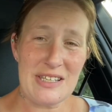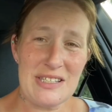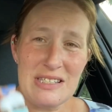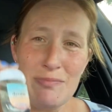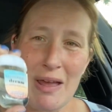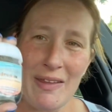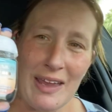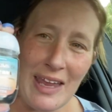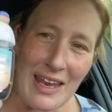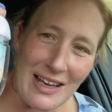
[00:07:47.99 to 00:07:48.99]

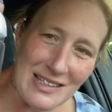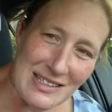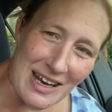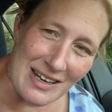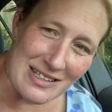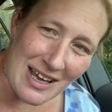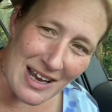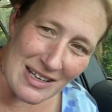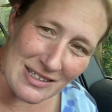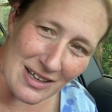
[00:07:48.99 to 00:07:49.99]
smelling hand
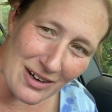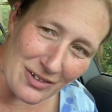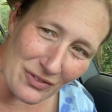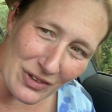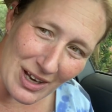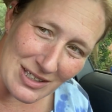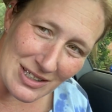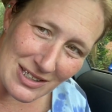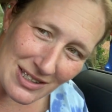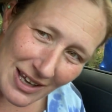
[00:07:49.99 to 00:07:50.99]
sanitizer. I don't know if you guys
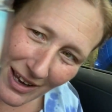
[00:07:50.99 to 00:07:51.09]
can see it